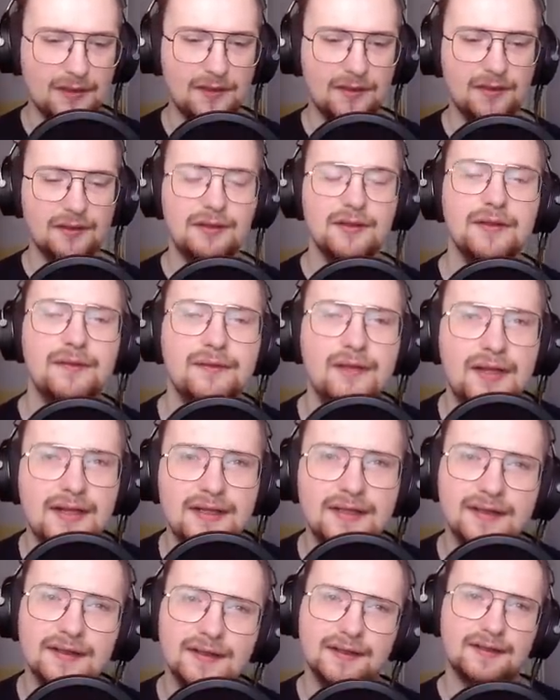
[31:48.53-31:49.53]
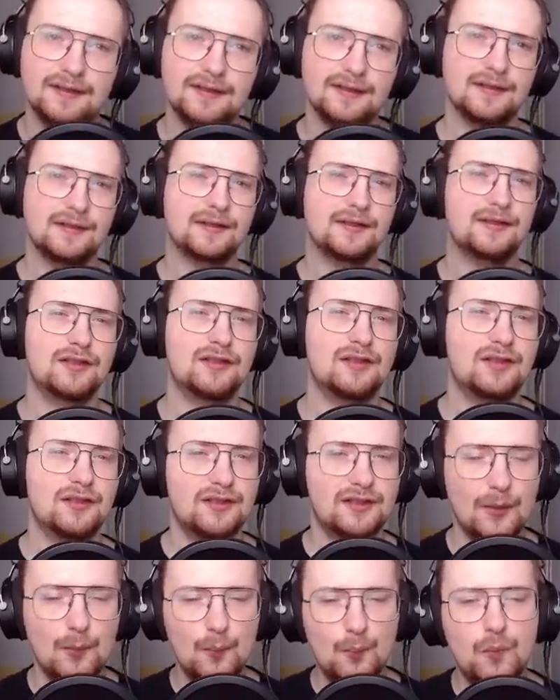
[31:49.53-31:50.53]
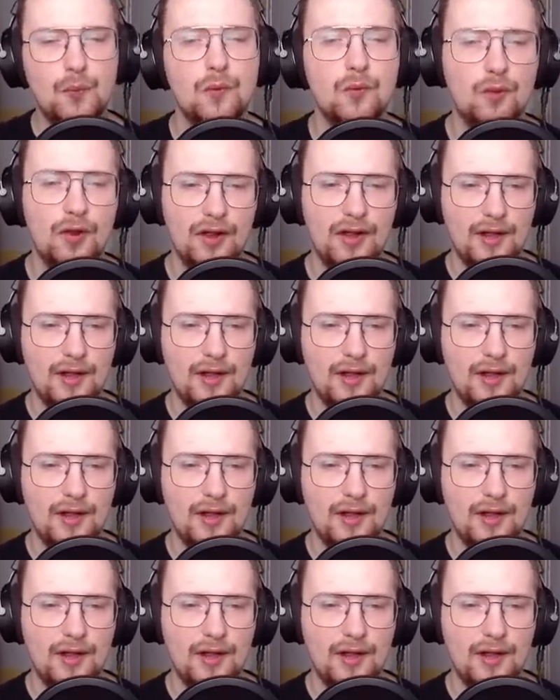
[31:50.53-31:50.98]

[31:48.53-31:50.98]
a lot of like simple